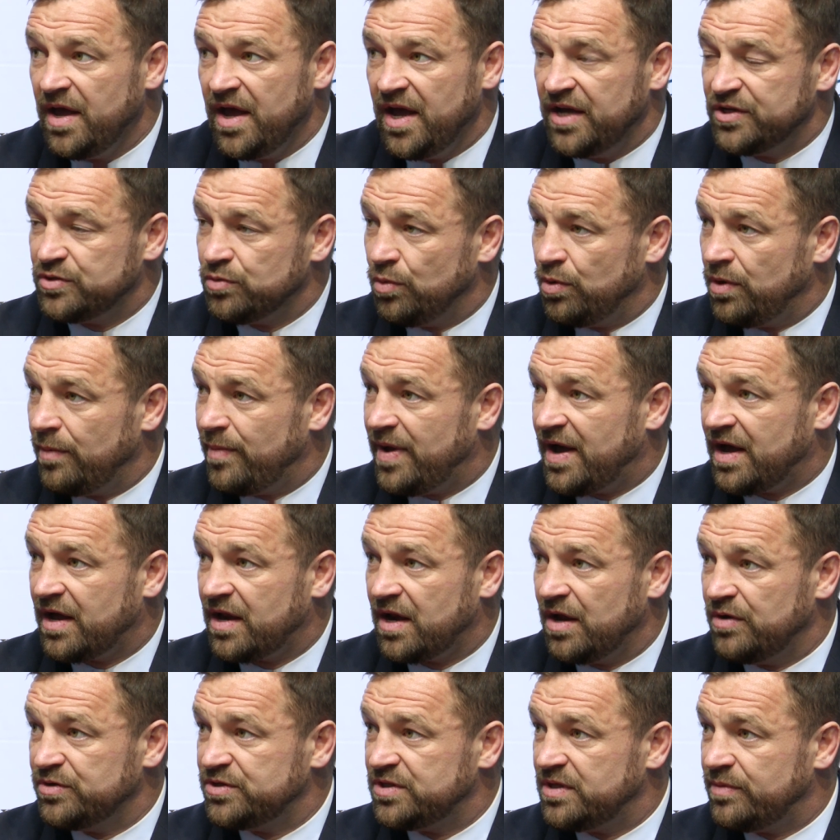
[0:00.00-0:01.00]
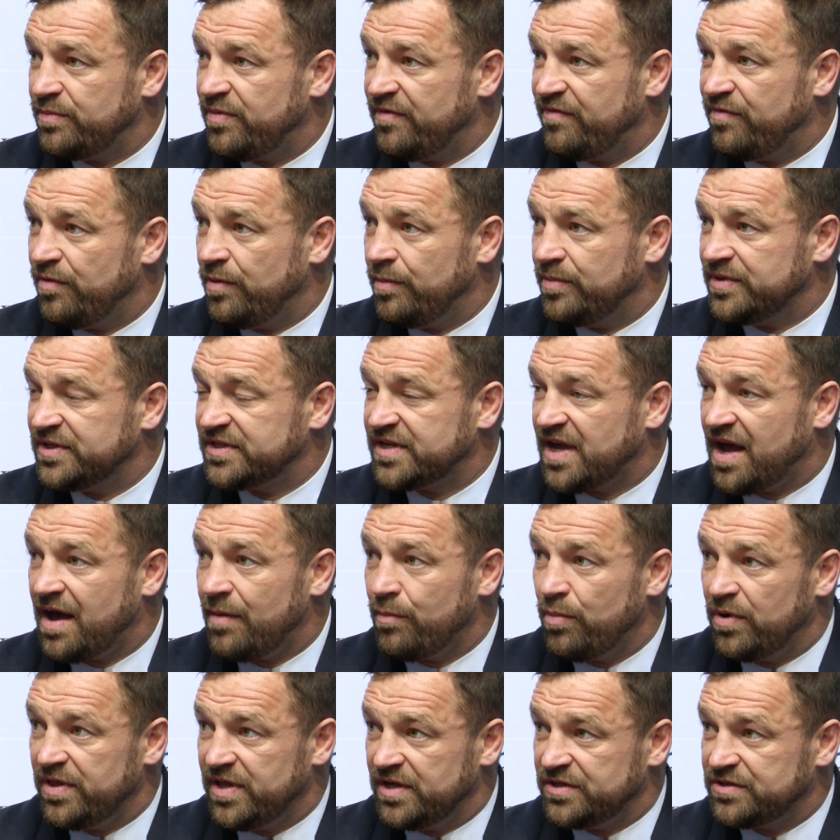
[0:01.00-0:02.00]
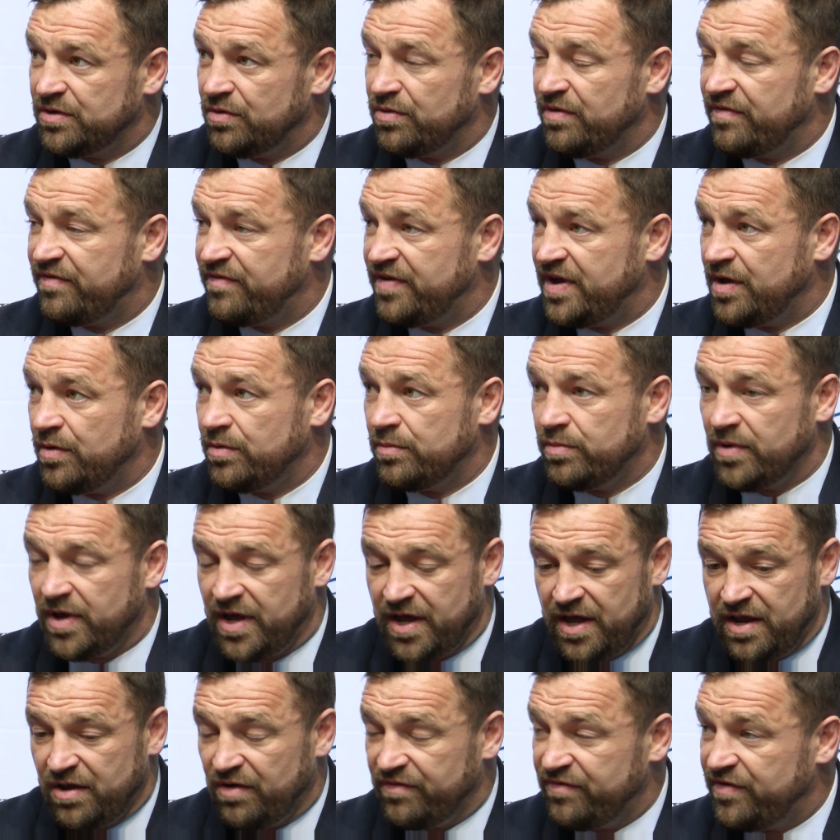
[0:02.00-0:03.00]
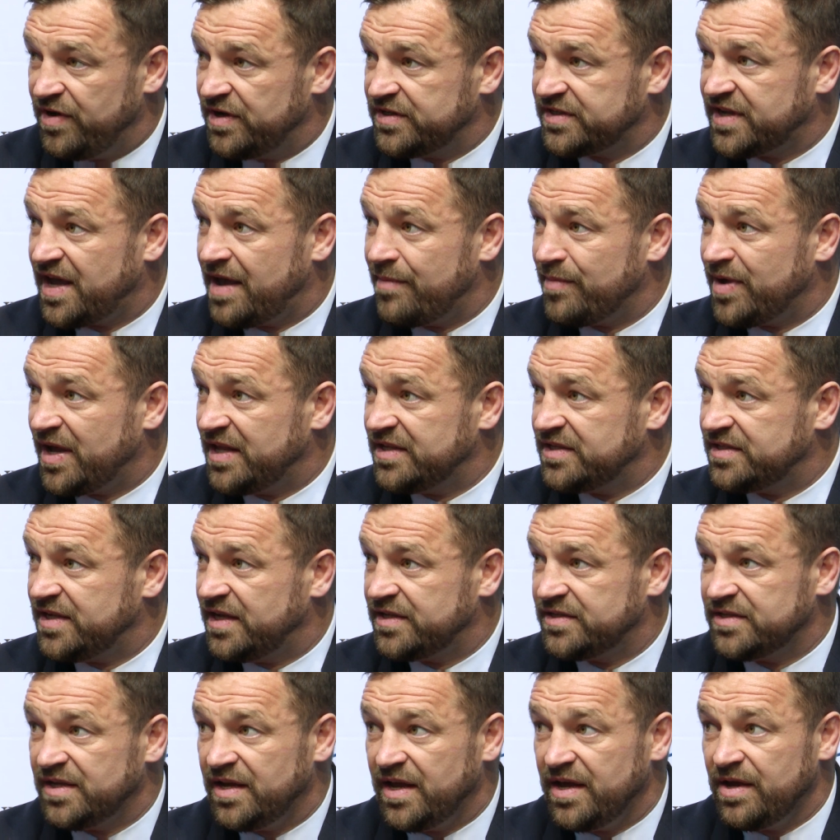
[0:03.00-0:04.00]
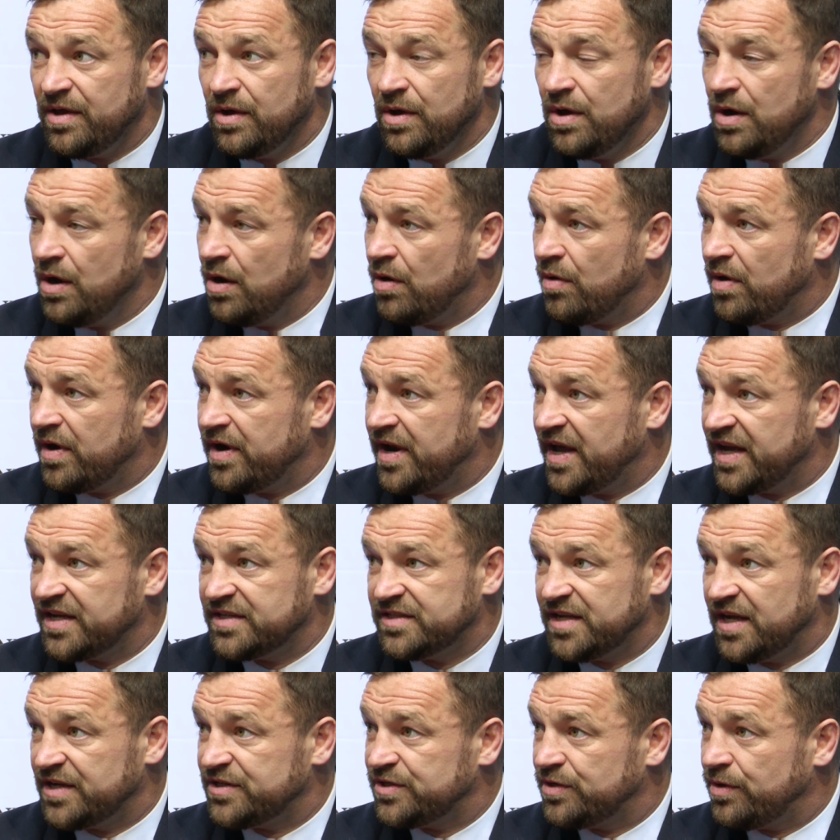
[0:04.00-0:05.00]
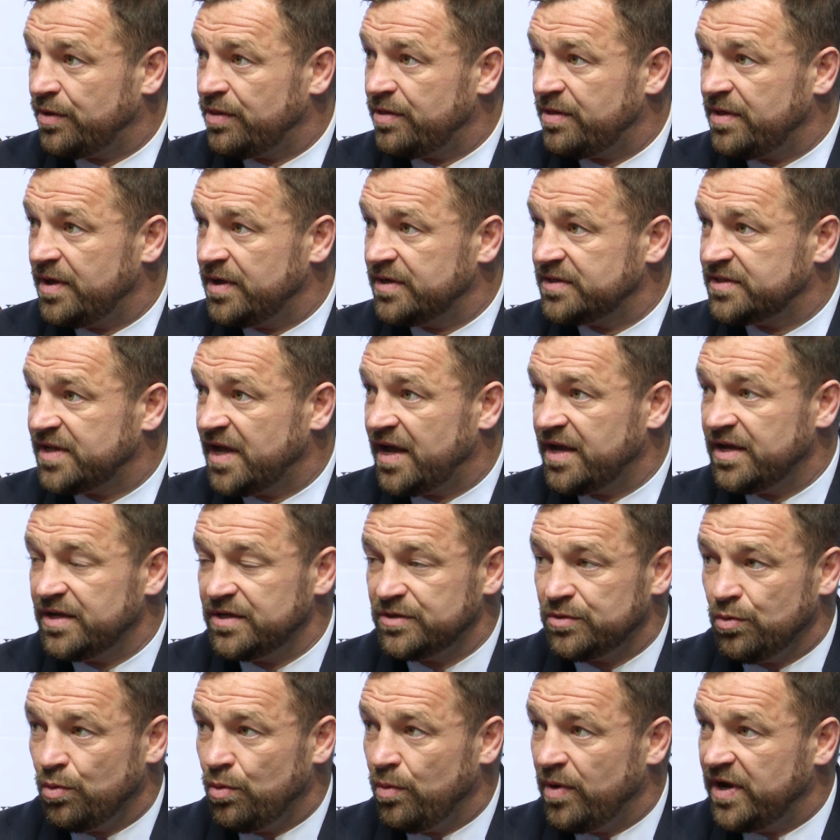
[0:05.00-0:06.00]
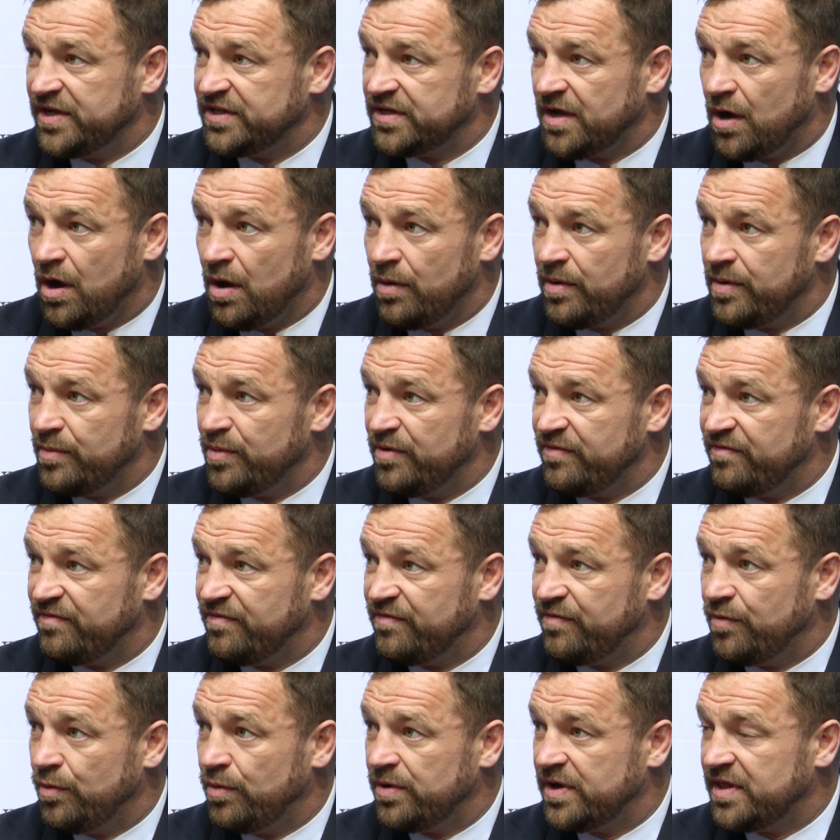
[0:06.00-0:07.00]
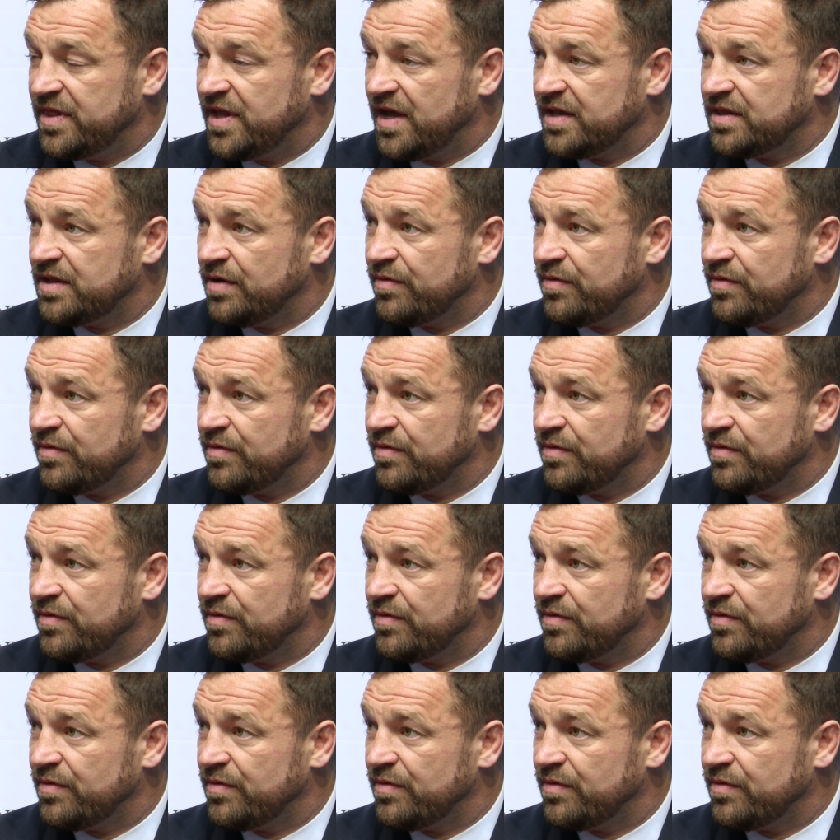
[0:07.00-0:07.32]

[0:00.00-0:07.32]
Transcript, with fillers: It's all about closing the performance gap, whether it's on the field in our first game against Italy or our next session on Thursday. It's always, are we moving forward in that